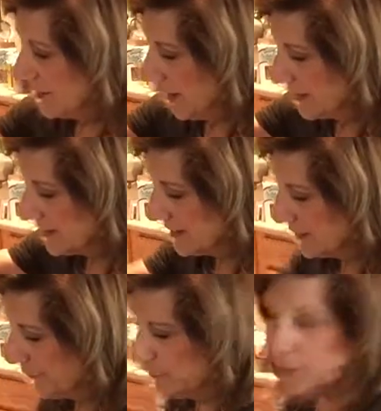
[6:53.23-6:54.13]
I did the
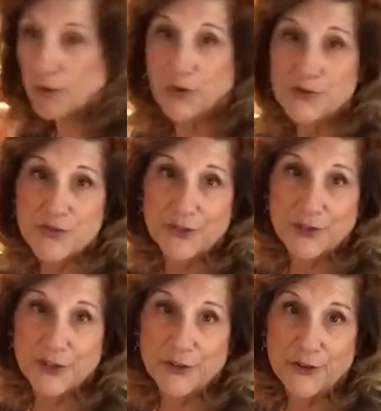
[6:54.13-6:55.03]
fruit rolls
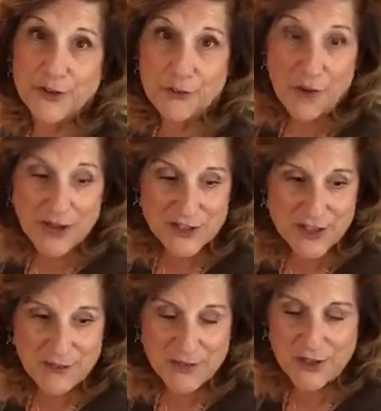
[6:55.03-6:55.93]
earlier. You can watch
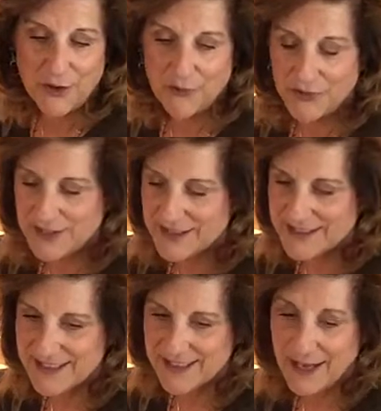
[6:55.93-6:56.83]
that video if you didn't
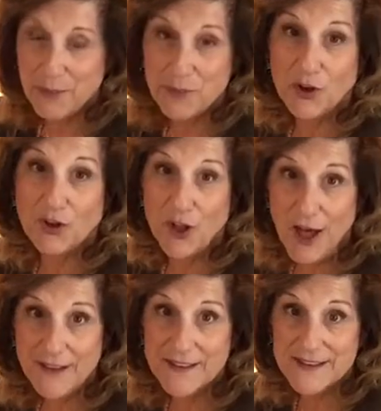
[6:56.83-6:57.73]
see it. And I put a
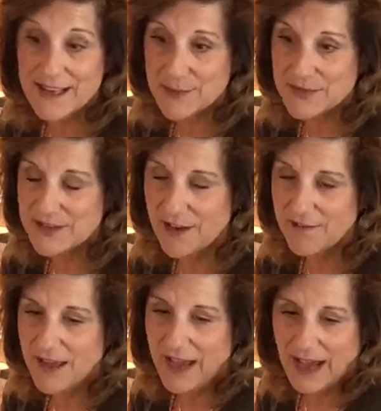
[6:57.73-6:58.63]
lot of the same stuff.